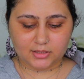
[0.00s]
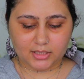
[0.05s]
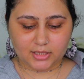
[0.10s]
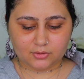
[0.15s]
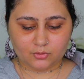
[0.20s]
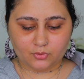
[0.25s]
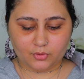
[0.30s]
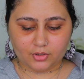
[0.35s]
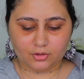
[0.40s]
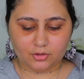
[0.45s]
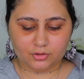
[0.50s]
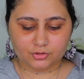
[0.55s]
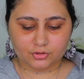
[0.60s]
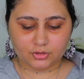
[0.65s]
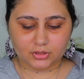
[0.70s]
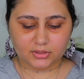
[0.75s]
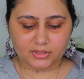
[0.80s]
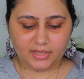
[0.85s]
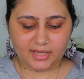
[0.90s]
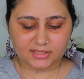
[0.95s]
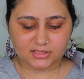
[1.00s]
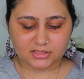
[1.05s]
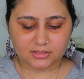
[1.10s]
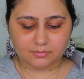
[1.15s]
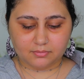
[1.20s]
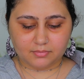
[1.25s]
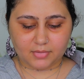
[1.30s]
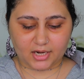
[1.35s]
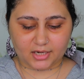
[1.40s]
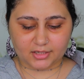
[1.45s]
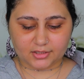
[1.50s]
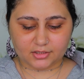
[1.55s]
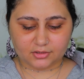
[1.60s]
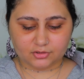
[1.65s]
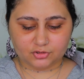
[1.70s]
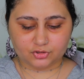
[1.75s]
Then going on to the next matte